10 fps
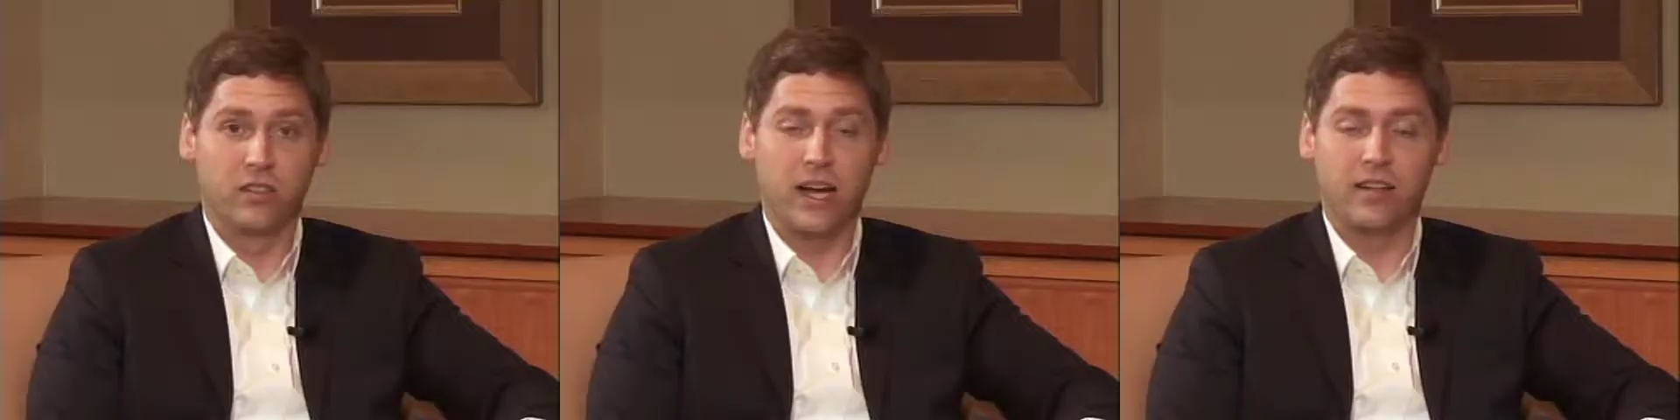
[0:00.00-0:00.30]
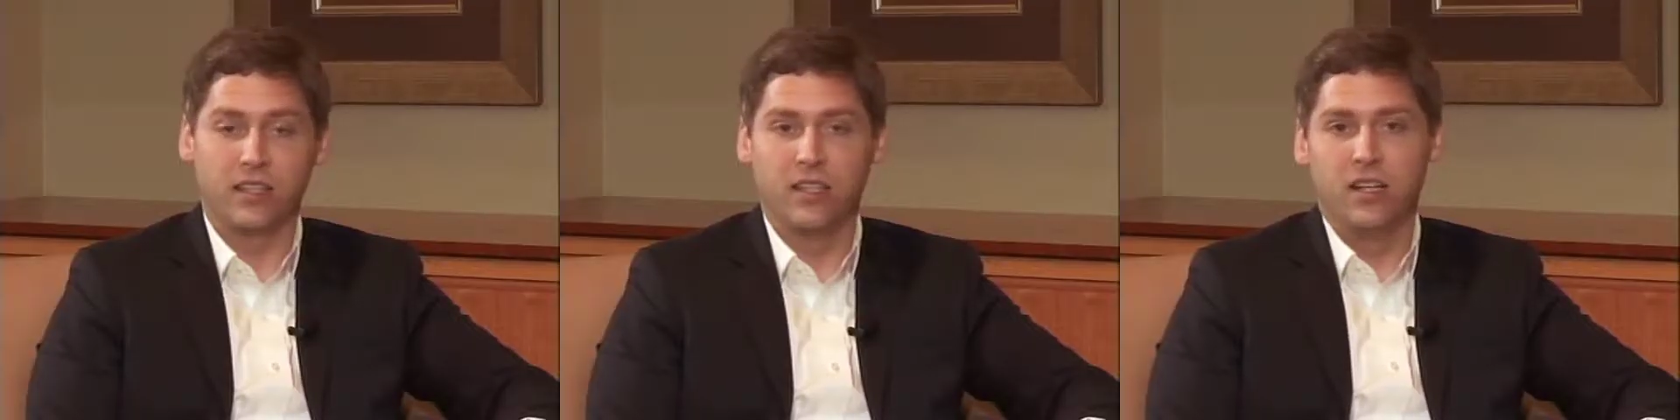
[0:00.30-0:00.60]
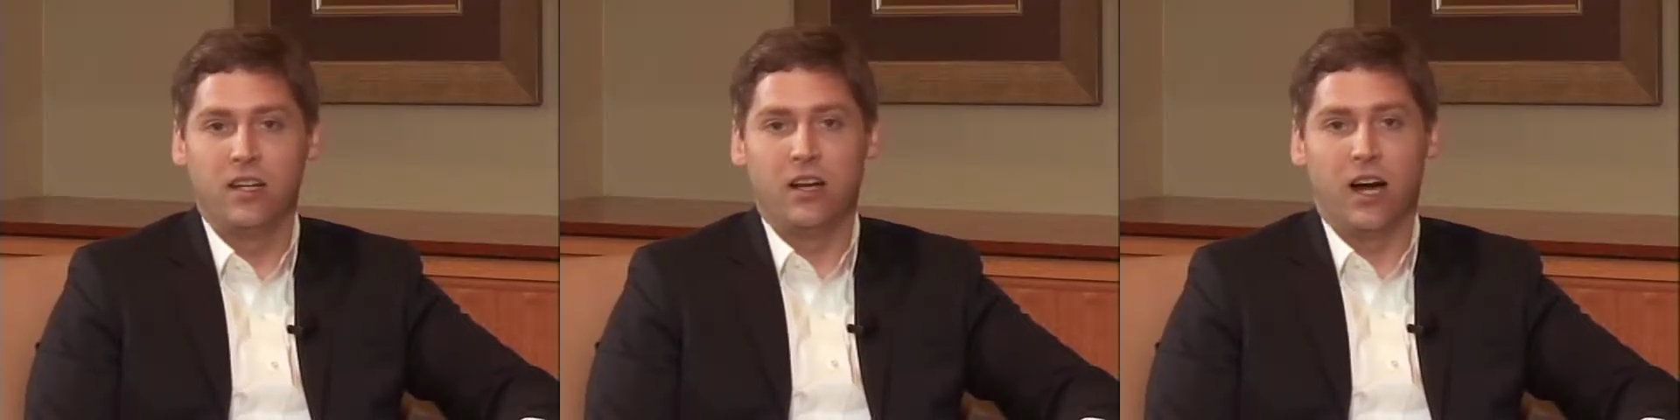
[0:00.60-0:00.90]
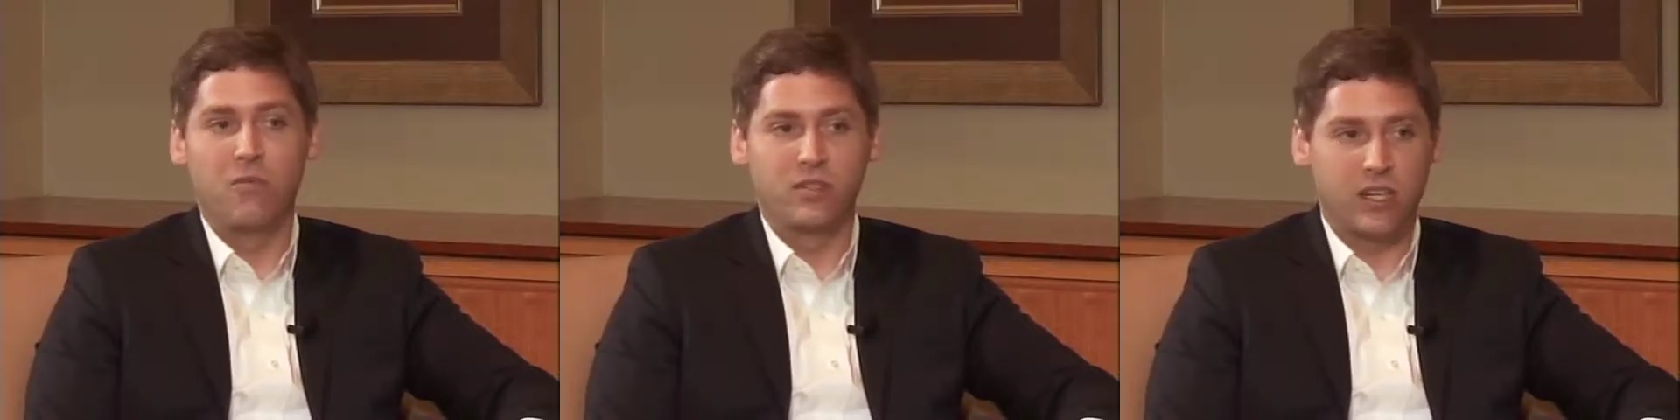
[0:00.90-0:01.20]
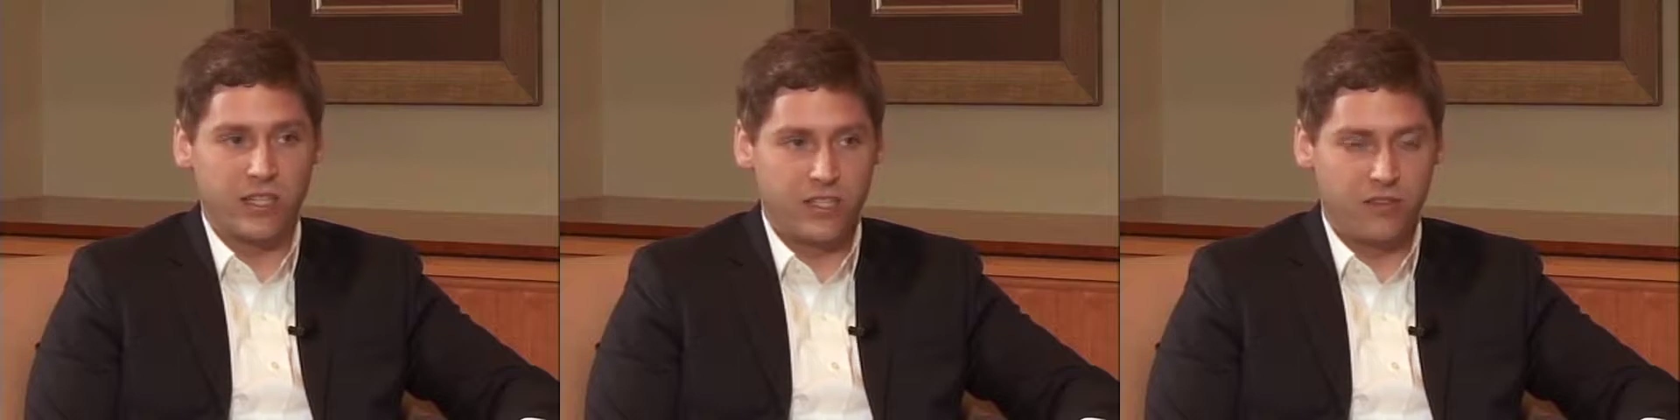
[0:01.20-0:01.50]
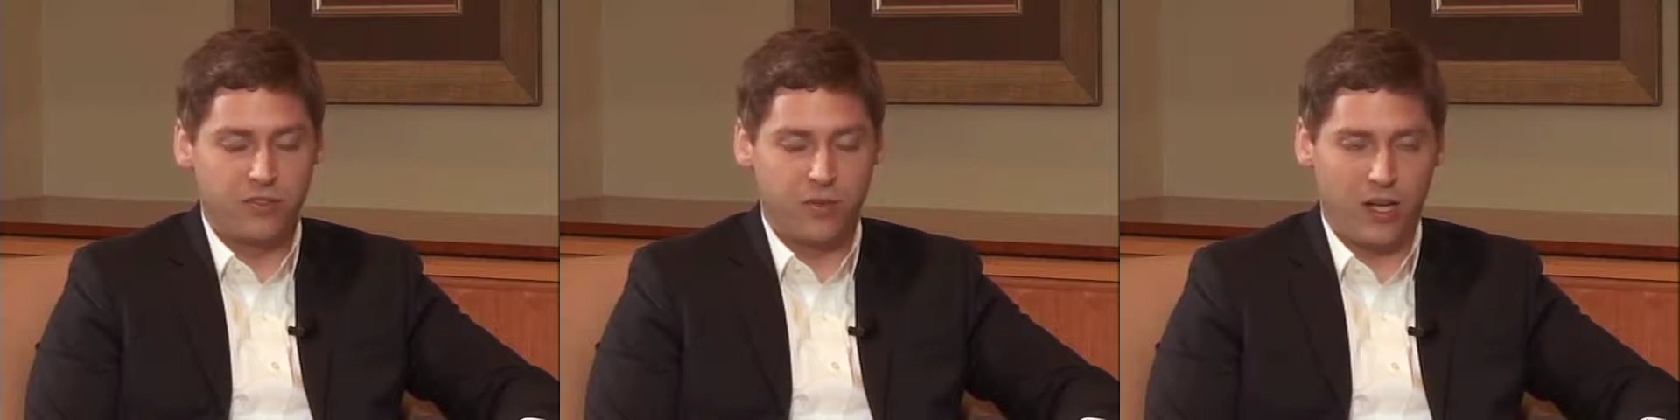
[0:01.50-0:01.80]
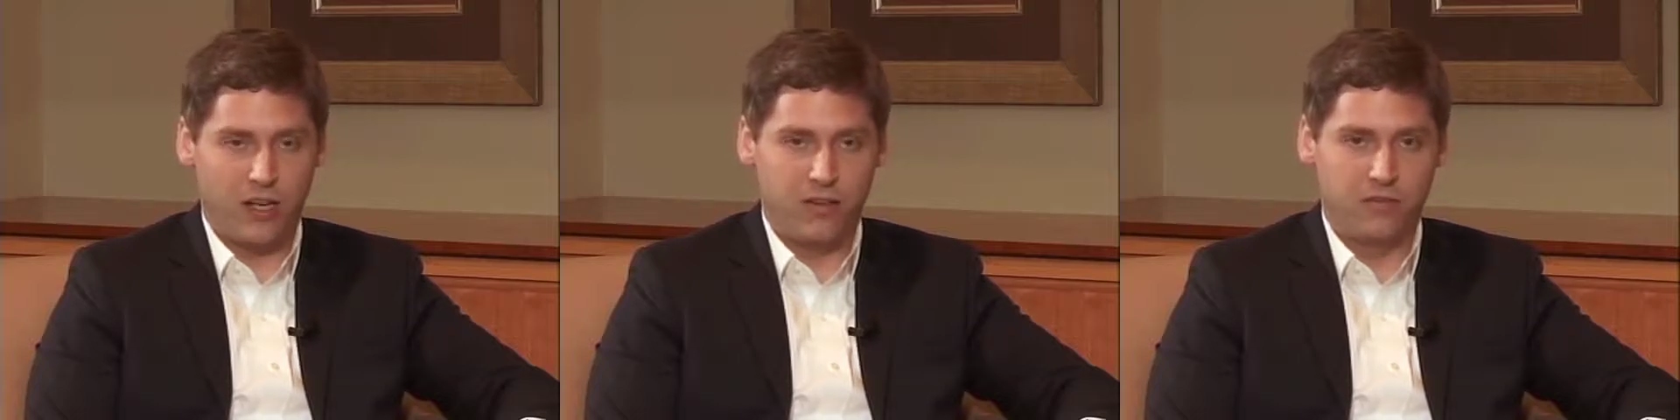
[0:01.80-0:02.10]
Gladly. I was lucky enough to
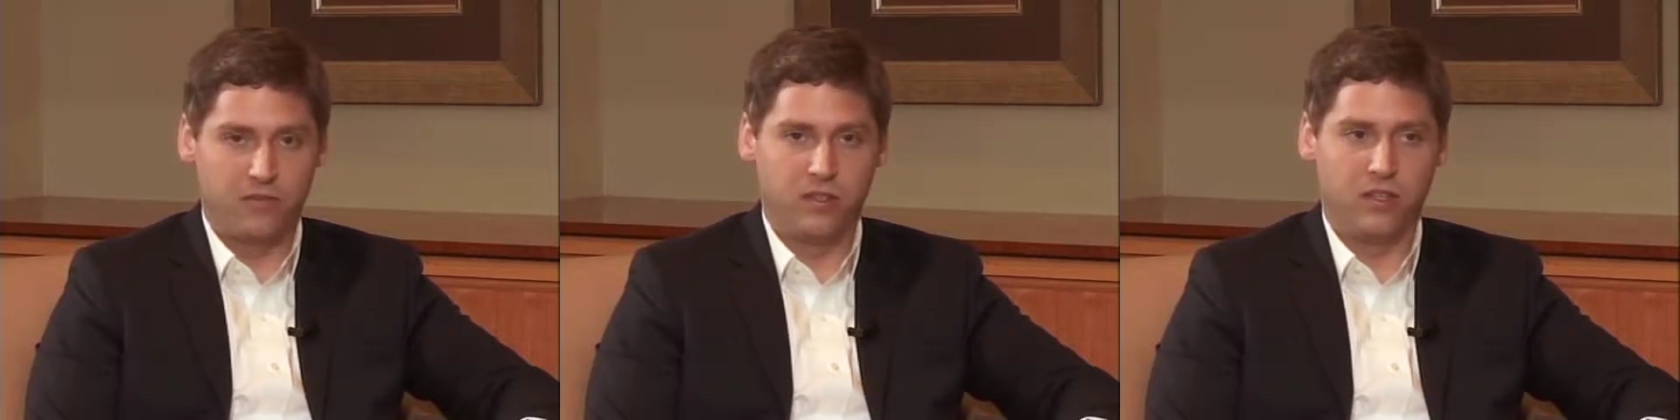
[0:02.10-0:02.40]
have